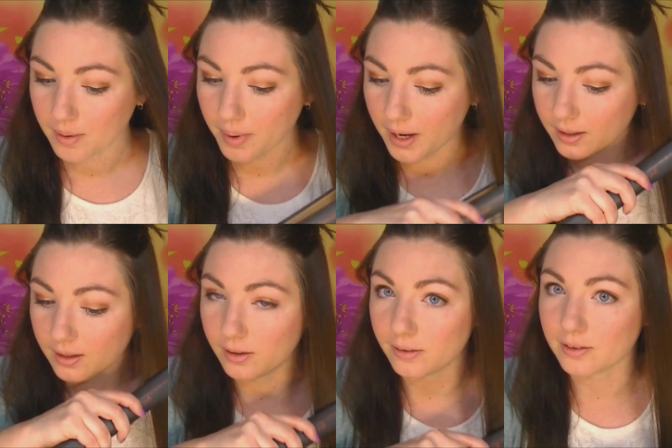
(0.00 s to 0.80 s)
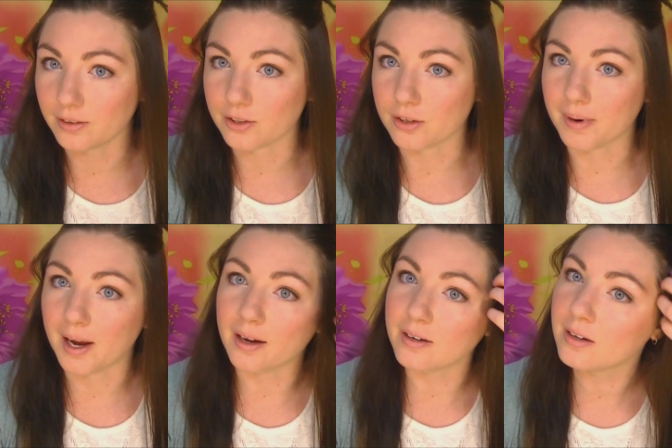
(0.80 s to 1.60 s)
But you know, it's not too
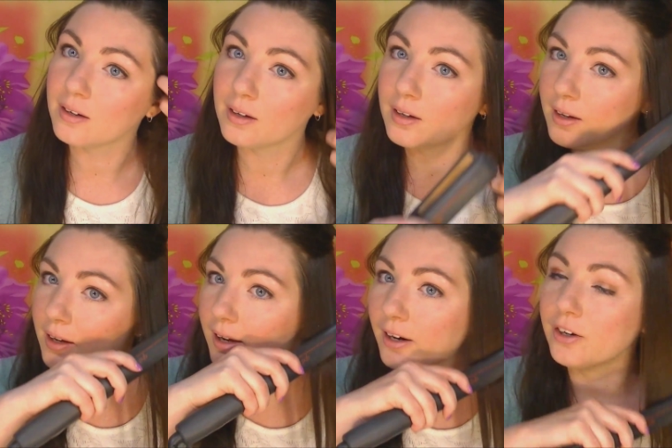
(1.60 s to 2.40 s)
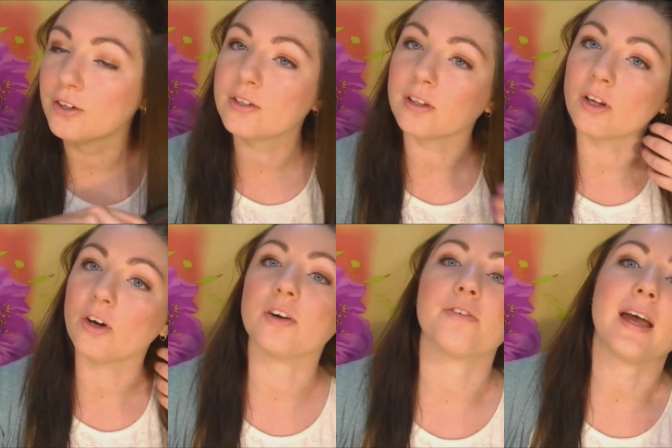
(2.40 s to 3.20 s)
bad. I don't use a
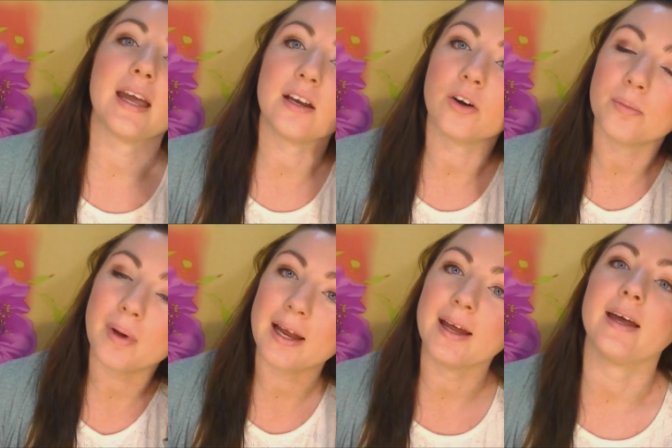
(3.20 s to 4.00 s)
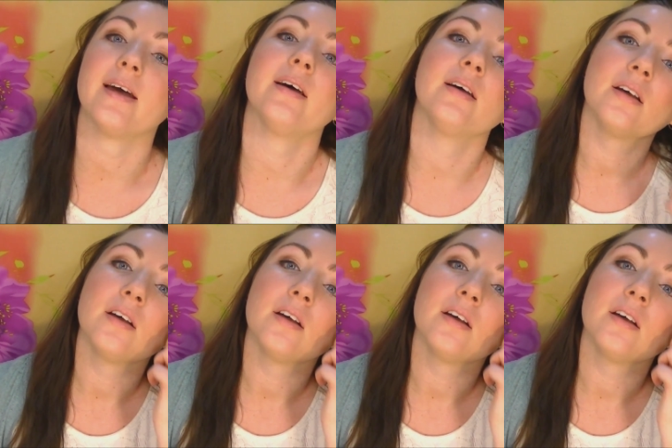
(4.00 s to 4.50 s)
lot of heat on my hair.